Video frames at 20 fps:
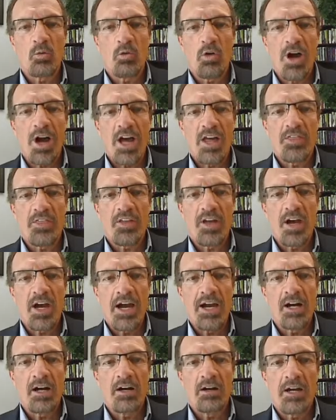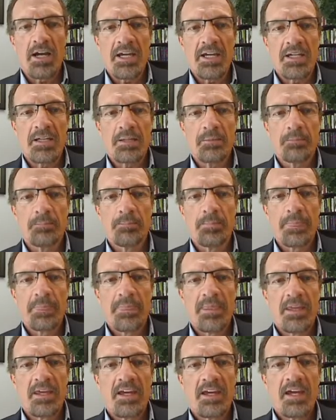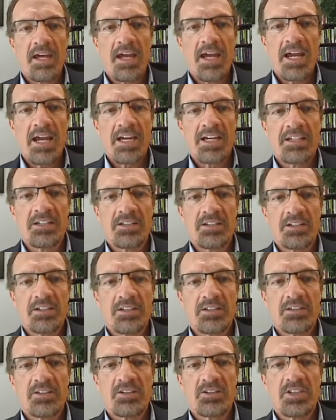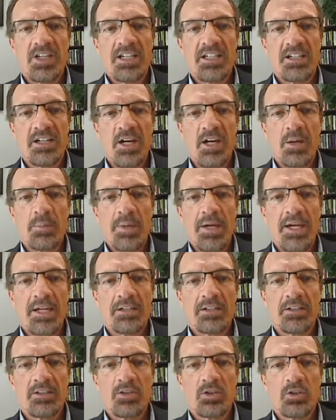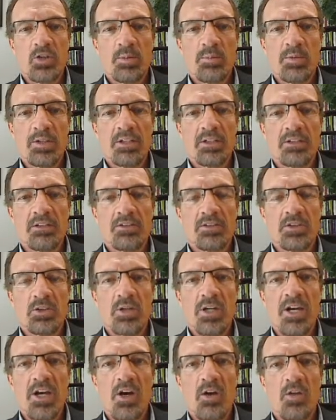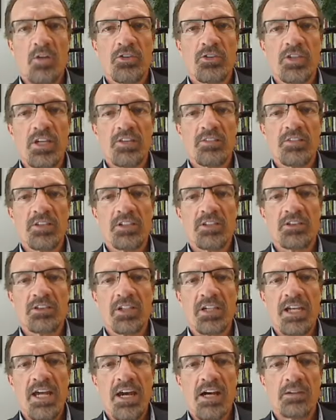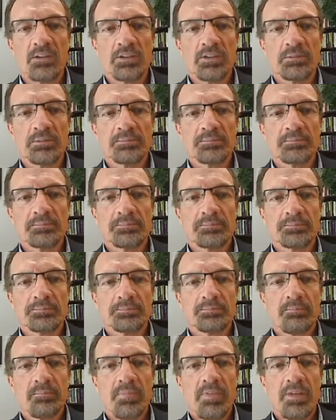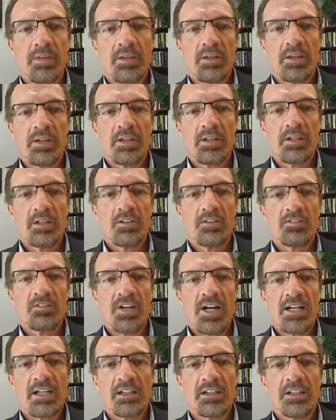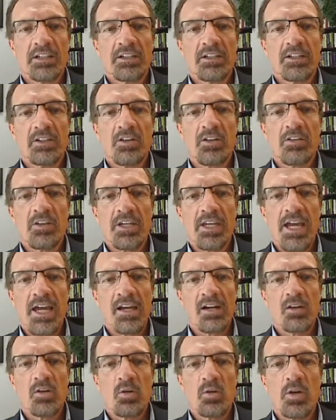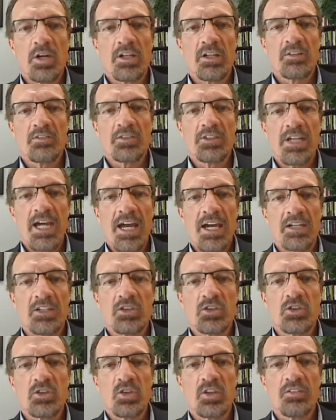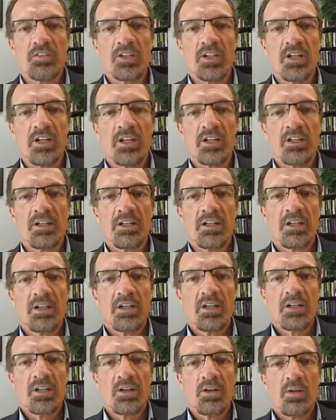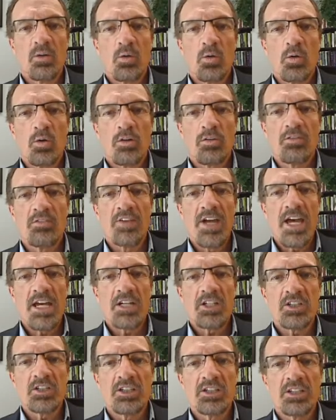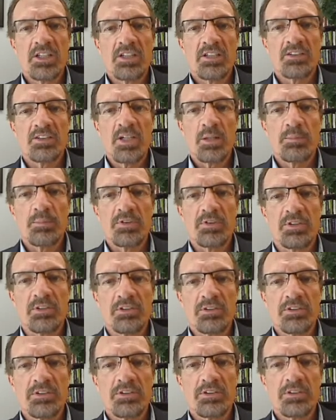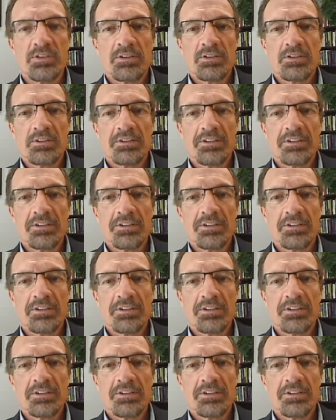a Roth IRA and setting up and contributing to a health savings account." Finally, under the category of tax trivia or vanishing exemptions,